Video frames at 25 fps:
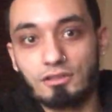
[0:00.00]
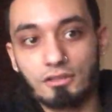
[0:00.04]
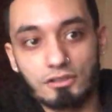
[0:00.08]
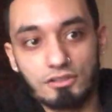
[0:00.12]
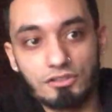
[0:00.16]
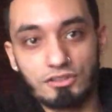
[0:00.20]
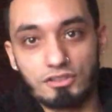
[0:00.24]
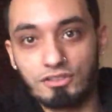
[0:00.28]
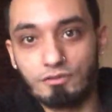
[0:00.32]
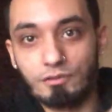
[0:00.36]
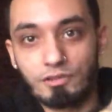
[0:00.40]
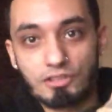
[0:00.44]

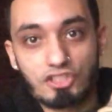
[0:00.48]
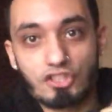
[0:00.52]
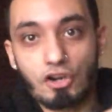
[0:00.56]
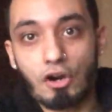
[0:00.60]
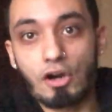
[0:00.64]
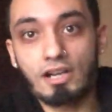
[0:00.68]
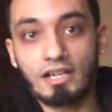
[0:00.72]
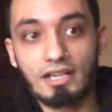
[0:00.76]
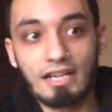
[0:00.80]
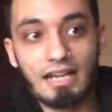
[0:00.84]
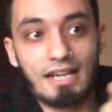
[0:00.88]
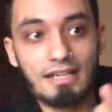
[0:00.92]

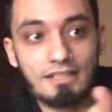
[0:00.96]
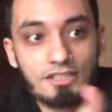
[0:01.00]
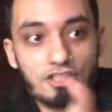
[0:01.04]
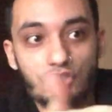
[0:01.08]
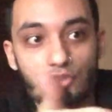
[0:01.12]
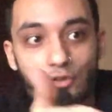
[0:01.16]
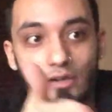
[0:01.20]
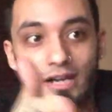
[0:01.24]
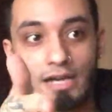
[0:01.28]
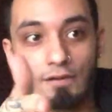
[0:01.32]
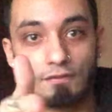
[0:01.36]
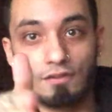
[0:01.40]
retarded ass
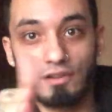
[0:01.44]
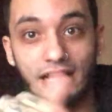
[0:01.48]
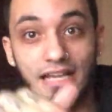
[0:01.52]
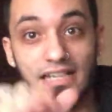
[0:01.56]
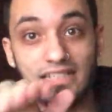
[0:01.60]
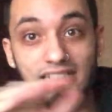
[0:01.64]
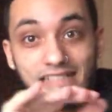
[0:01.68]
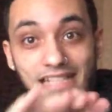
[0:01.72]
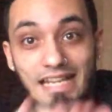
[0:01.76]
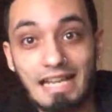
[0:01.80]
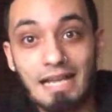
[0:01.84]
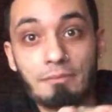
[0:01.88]
driver
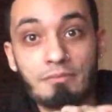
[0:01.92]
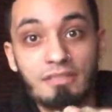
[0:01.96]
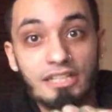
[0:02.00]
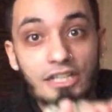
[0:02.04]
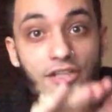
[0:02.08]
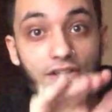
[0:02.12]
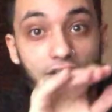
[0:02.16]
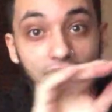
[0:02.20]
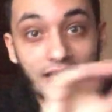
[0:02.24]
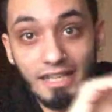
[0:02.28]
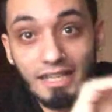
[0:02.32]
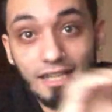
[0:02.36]
that damn
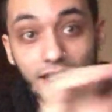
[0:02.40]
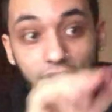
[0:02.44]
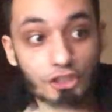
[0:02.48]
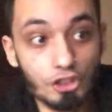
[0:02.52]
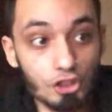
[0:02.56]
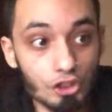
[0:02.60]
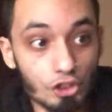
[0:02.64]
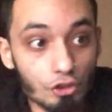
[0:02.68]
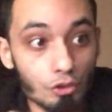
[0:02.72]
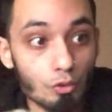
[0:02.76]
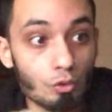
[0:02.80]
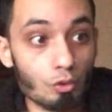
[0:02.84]
near hit
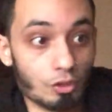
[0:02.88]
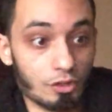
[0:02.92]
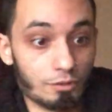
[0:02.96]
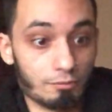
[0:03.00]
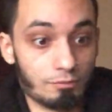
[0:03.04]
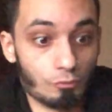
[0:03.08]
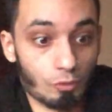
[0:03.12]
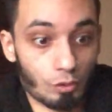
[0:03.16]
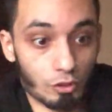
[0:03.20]
you or,